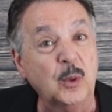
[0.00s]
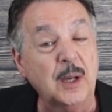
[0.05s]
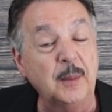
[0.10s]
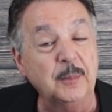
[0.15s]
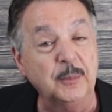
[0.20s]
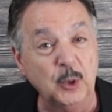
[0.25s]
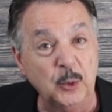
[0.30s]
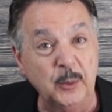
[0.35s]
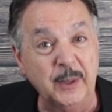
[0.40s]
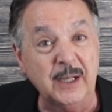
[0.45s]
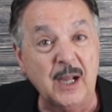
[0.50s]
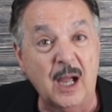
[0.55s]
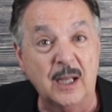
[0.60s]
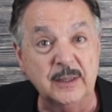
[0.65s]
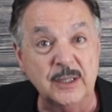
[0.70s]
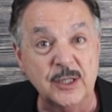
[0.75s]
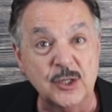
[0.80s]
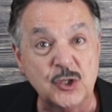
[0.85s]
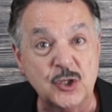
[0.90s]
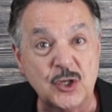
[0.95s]
what I'm doing
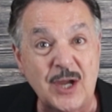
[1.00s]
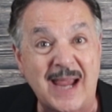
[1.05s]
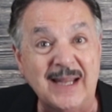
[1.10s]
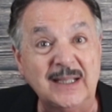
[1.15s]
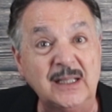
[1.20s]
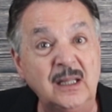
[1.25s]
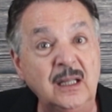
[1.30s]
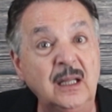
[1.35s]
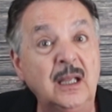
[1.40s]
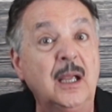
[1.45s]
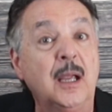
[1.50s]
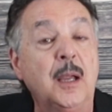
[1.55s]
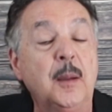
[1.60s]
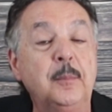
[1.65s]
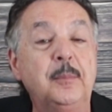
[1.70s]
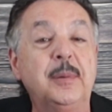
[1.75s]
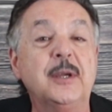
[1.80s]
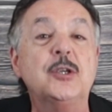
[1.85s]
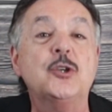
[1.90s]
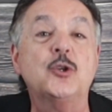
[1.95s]
on this channel,
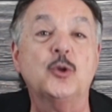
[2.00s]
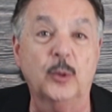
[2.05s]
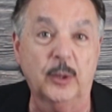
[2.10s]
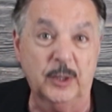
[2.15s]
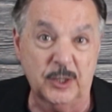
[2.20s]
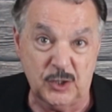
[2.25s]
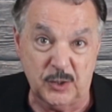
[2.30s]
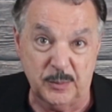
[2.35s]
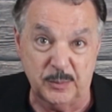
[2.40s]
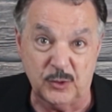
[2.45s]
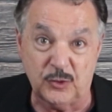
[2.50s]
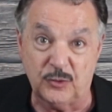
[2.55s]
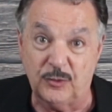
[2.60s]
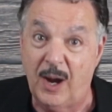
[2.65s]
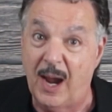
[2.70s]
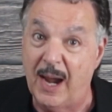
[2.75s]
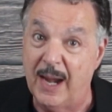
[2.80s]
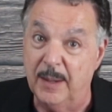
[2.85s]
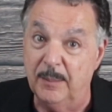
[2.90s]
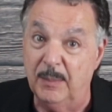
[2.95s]
be sure to
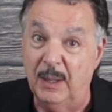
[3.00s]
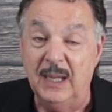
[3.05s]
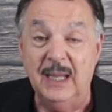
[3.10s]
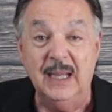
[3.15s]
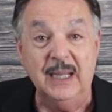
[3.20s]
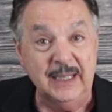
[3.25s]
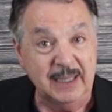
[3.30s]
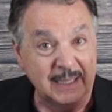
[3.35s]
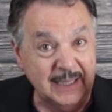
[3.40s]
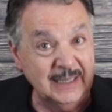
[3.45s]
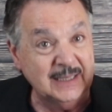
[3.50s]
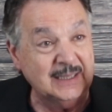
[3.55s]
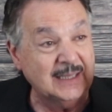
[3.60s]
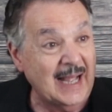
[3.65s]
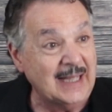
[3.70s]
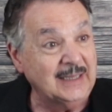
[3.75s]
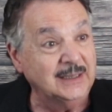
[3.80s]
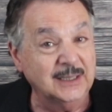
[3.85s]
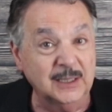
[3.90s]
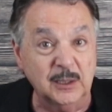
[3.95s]
subscribe. Hit
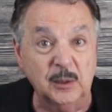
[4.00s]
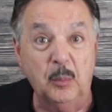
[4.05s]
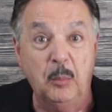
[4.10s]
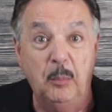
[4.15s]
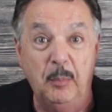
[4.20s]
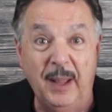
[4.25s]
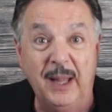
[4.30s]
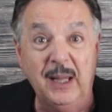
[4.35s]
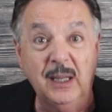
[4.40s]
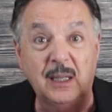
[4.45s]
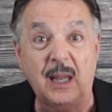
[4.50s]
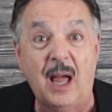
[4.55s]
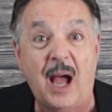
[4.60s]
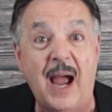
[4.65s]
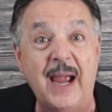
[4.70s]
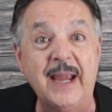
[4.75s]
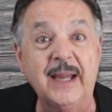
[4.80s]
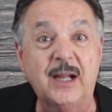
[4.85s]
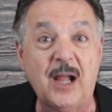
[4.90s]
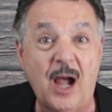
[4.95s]
that little bell
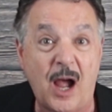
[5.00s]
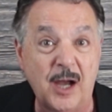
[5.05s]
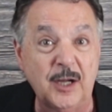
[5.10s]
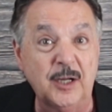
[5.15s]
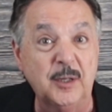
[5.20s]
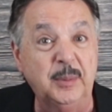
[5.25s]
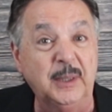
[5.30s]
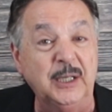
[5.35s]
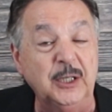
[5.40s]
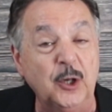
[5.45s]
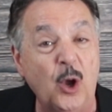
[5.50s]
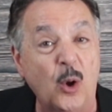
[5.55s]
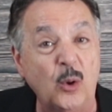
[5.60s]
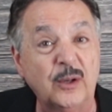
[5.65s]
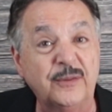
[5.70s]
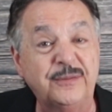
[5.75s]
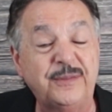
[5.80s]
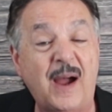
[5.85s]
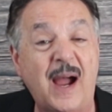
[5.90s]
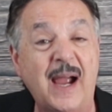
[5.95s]
icon to be
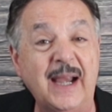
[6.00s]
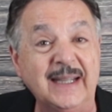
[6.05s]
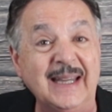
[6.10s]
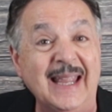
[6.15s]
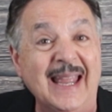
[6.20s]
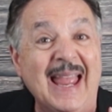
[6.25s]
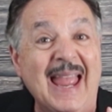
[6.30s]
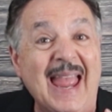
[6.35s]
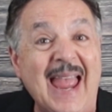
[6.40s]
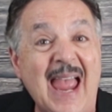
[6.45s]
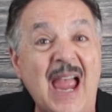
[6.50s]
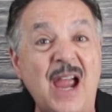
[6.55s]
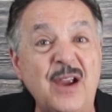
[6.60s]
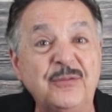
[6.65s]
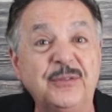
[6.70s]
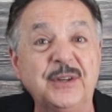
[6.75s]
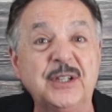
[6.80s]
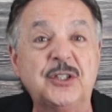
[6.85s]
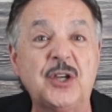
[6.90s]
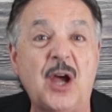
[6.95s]
notified
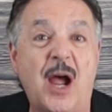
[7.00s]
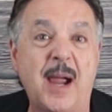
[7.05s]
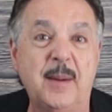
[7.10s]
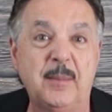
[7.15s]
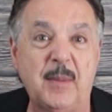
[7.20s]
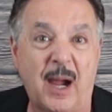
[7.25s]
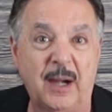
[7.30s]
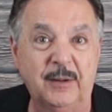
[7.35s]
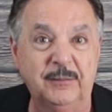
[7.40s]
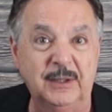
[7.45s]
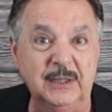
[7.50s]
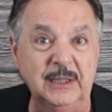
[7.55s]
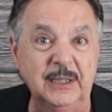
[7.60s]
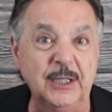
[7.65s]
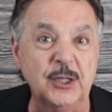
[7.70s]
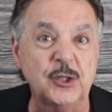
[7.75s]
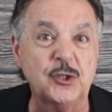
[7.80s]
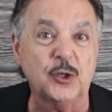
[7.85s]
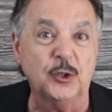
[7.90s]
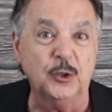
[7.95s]
every time I
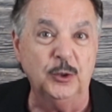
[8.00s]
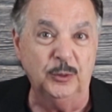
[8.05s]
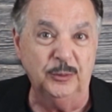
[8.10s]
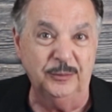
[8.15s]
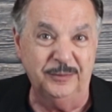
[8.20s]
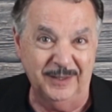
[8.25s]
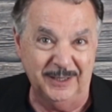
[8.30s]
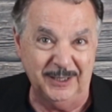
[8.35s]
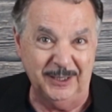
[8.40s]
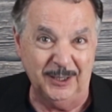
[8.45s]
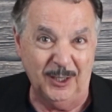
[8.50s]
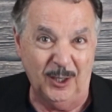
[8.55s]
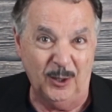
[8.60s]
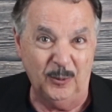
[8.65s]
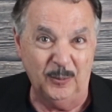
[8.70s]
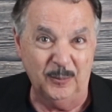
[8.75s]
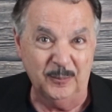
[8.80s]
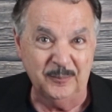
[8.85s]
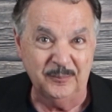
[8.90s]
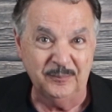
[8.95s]
release a new
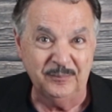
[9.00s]
video.